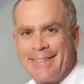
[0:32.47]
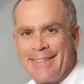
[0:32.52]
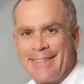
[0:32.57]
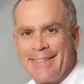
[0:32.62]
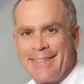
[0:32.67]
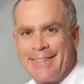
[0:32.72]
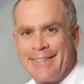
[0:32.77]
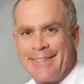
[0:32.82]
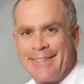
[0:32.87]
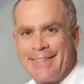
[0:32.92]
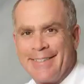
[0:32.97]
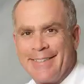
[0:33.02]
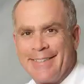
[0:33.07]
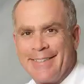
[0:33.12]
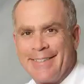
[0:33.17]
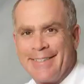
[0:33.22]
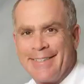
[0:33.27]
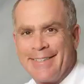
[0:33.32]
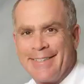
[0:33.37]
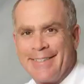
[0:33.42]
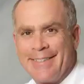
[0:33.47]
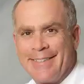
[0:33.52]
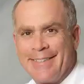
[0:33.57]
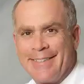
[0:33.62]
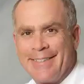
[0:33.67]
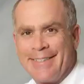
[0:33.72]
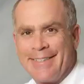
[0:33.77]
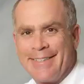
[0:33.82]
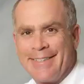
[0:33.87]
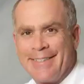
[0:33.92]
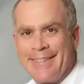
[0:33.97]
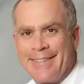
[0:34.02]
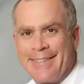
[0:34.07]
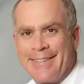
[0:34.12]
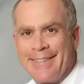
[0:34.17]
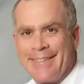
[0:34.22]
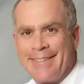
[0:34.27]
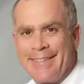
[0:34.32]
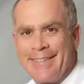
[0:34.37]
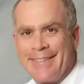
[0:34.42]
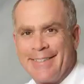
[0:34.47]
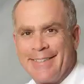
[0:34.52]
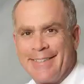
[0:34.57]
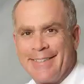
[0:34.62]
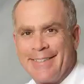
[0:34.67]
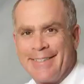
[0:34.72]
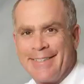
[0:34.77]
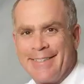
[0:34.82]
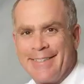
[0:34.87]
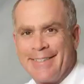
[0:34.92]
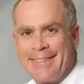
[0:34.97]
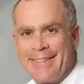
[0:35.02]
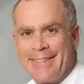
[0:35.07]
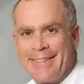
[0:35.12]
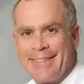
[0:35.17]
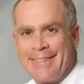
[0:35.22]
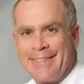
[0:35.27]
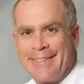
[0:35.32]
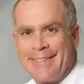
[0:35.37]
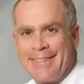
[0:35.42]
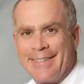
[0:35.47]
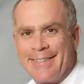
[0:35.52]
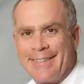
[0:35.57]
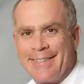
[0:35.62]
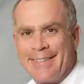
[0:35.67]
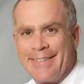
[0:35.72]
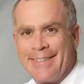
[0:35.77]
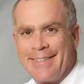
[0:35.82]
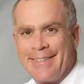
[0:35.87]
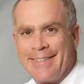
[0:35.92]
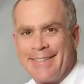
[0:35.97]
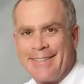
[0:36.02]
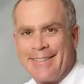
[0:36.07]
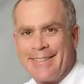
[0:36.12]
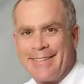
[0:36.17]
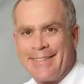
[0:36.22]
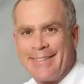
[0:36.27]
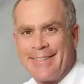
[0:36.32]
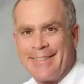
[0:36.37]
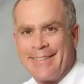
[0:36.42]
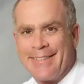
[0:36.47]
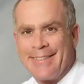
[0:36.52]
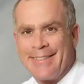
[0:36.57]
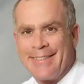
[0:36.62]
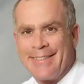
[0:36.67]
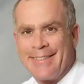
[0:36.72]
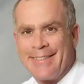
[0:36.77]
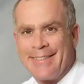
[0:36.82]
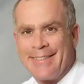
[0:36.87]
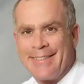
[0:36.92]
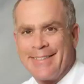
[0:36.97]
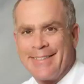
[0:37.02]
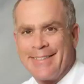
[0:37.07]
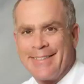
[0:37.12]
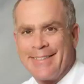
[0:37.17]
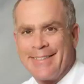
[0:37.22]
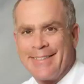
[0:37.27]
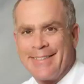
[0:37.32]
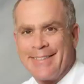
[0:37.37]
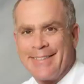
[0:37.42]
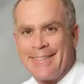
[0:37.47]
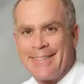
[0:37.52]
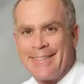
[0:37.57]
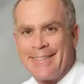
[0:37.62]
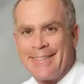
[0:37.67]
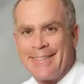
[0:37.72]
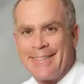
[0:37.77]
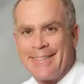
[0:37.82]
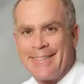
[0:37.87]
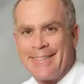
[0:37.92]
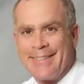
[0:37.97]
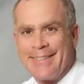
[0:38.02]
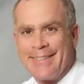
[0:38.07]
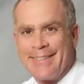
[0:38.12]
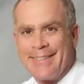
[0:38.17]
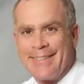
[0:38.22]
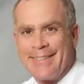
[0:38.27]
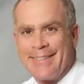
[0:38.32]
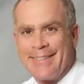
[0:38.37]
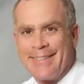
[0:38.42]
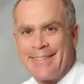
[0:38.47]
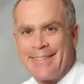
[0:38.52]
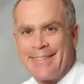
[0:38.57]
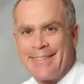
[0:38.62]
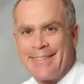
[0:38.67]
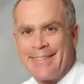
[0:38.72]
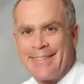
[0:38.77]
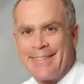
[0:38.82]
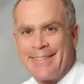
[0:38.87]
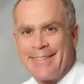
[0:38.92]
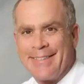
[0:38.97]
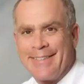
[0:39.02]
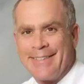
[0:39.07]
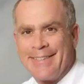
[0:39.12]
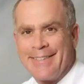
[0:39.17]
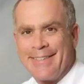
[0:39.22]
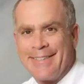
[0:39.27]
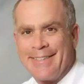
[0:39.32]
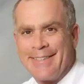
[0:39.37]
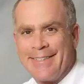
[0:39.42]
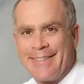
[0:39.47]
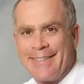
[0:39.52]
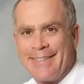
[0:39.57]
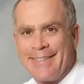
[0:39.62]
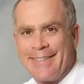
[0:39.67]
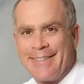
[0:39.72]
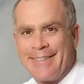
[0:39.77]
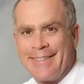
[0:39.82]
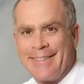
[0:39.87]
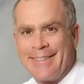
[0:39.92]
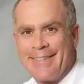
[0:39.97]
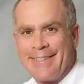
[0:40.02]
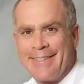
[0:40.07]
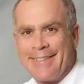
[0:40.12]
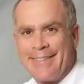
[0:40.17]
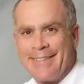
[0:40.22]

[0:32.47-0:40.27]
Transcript: (not speaking)